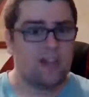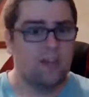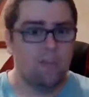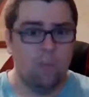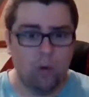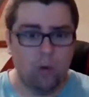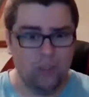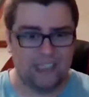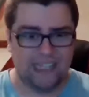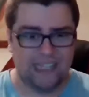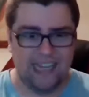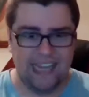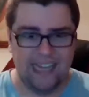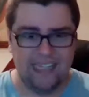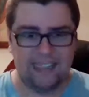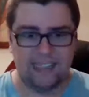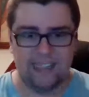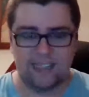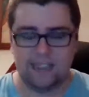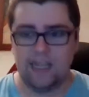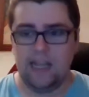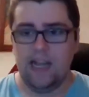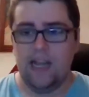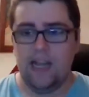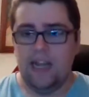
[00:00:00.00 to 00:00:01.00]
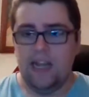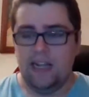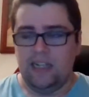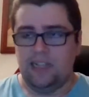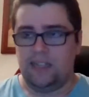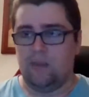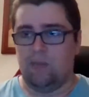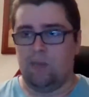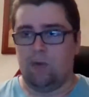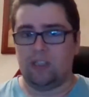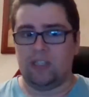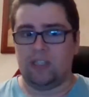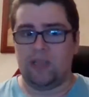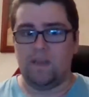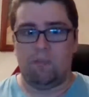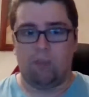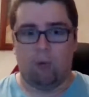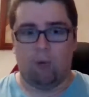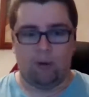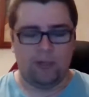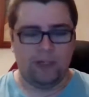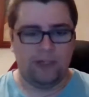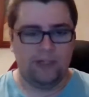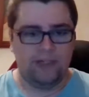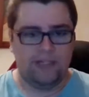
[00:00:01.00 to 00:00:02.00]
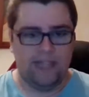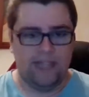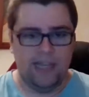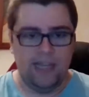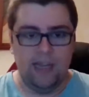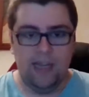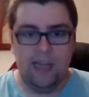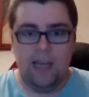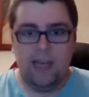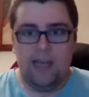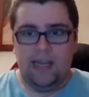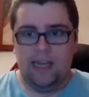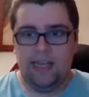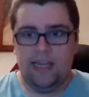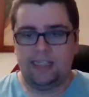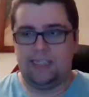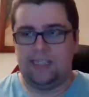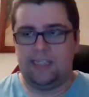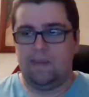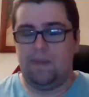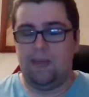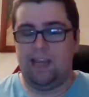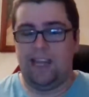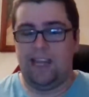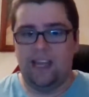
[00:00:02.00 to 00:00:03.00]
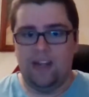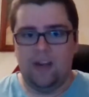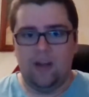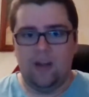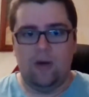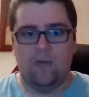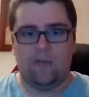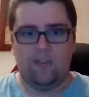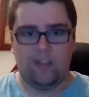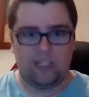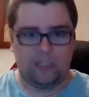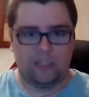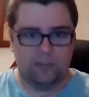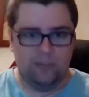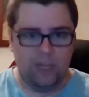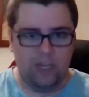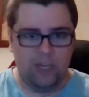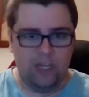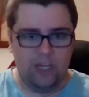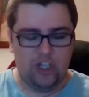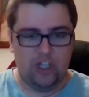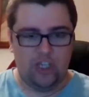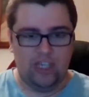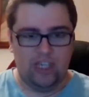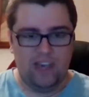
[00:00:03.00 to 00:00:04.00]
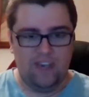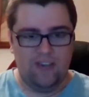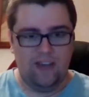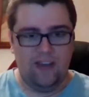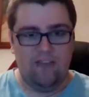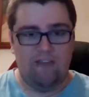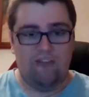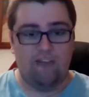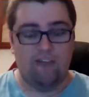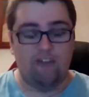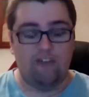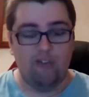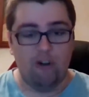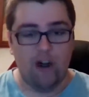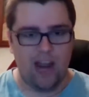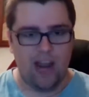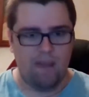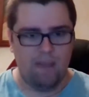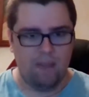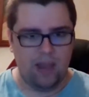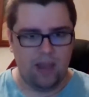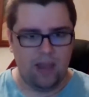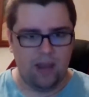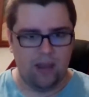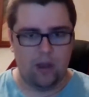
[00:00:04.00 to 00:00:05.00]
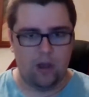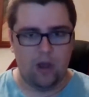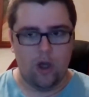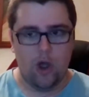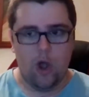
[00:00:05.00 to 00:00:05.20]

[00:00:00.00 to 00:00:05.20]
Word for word: most cases, the most important thing is the beginning of the speech giving framing